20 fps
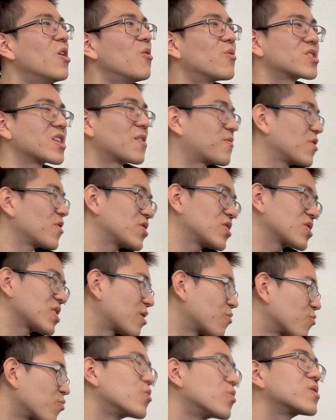Which I feel just
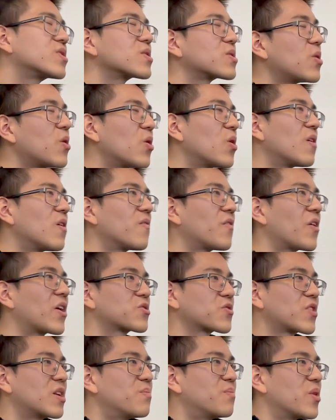like ruins the goal of like
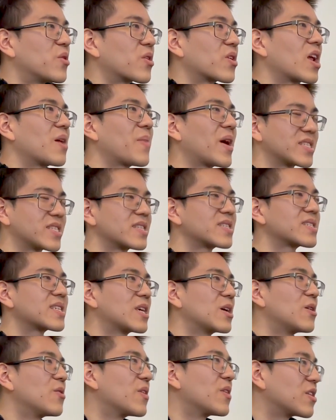trying to build it up as a
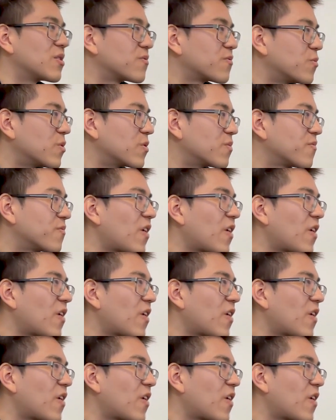skill that you would